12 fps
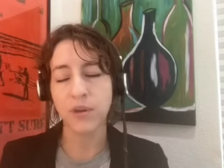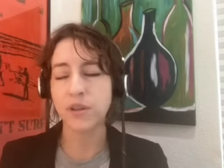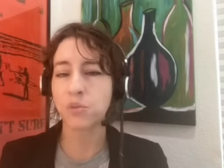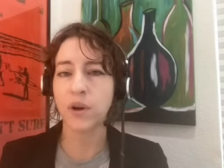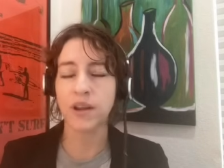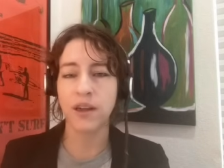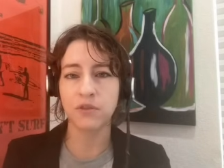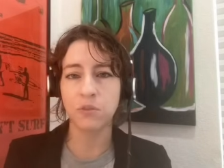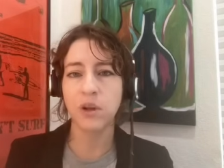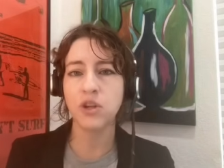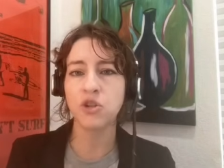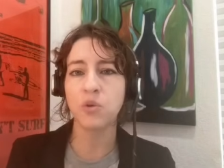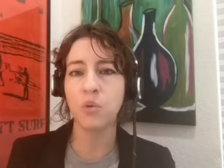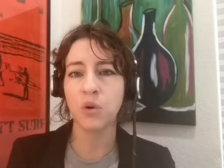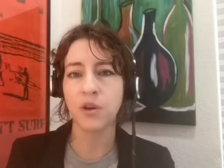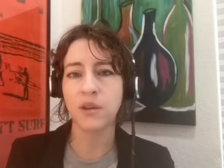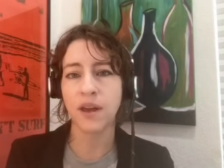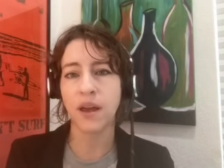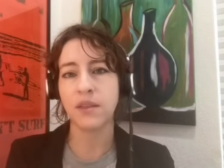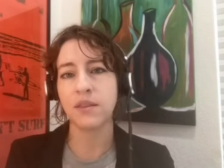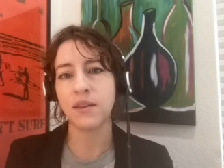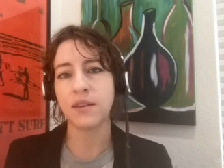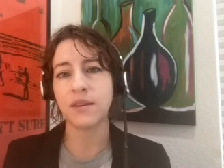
That's right, Evan Rachel Wood and the